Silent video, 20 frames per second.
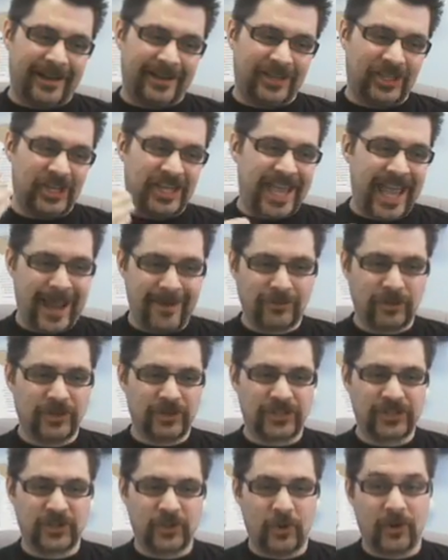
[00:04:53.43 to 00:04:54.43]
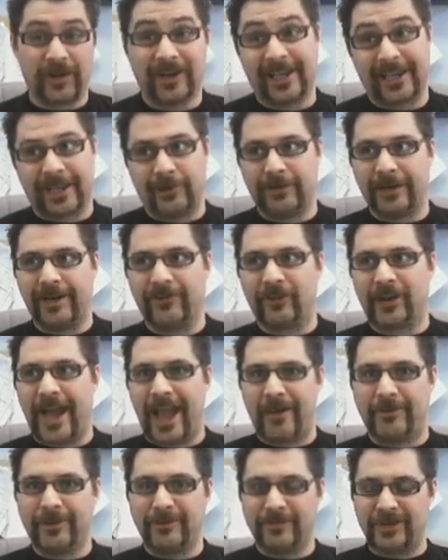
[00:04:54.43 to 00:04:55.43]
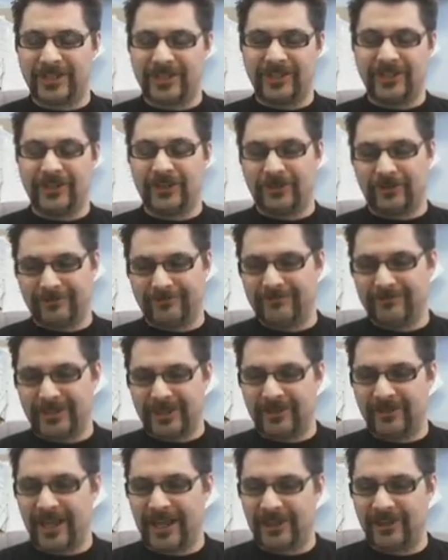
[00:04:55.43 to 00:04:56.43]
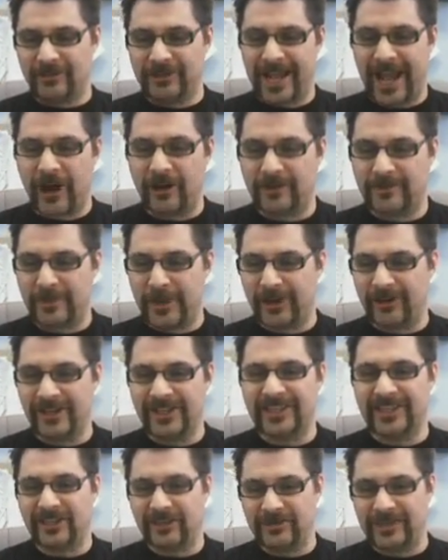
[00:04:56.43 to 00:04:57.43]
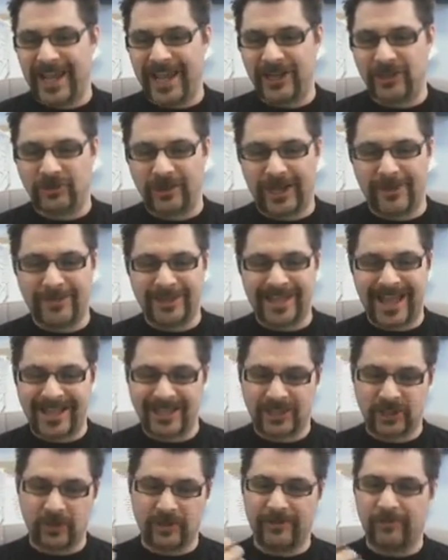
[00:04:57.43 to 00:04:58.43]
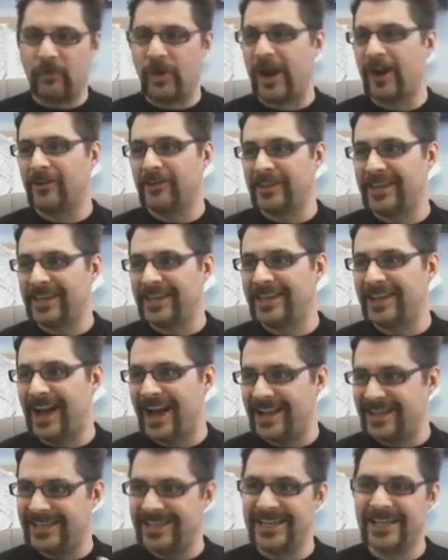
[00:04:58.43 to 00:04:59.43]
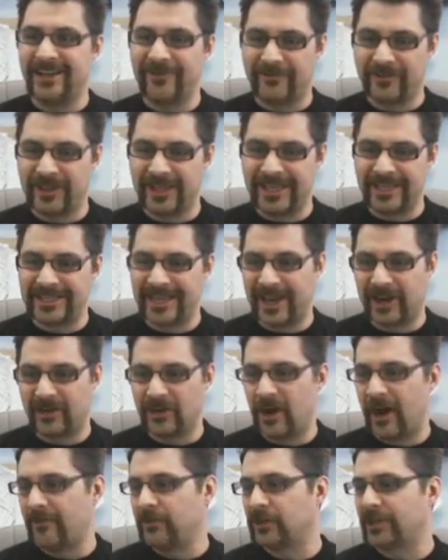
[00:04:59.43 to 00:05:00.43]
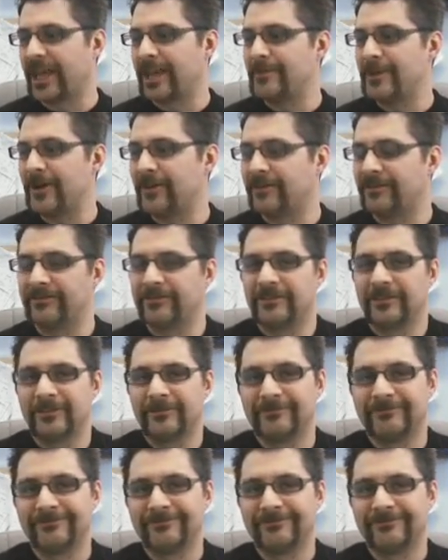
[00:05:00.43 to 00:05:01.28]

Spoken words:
she came to the store, like it would ever happen, but you got your down periods and you daydream, and that's sort of where the idea for the entire novel came out of.